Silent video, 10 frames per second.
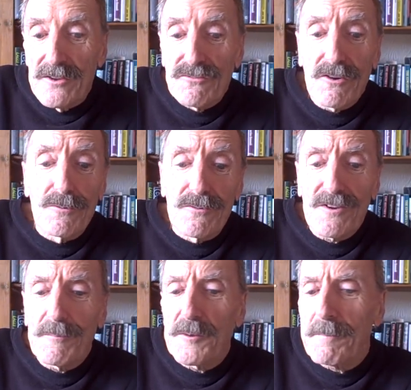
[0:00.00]
True,
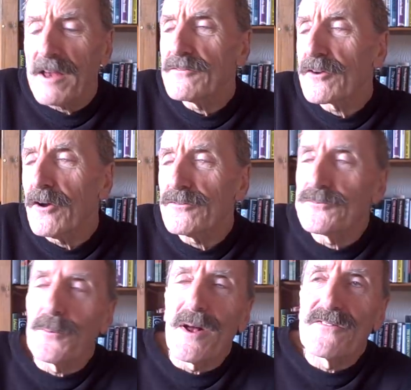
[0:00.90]
some of the
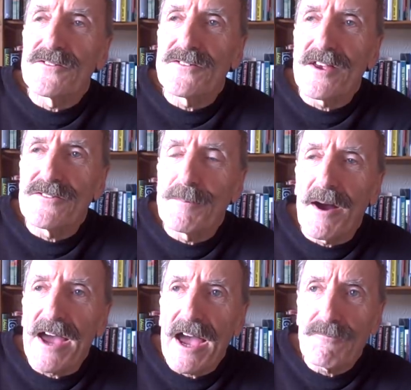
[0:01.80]
Pentecostal ones attended
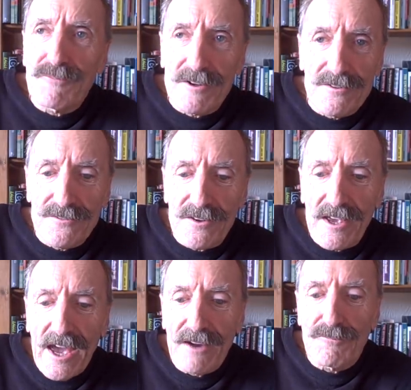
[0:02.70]
by Africans
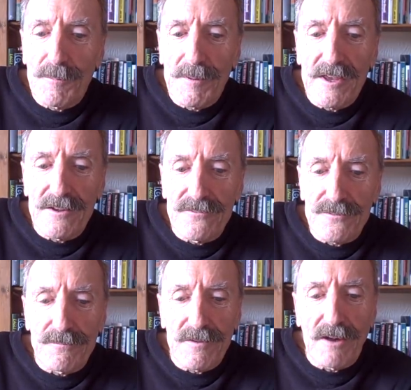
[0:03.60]
and Caribbeans
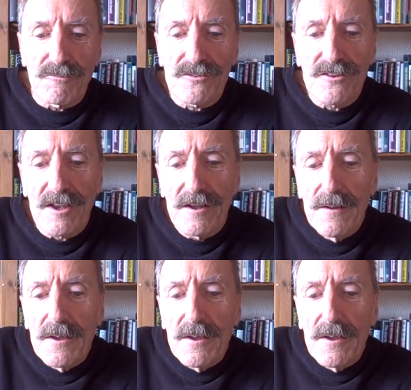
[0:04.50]
are flourishing,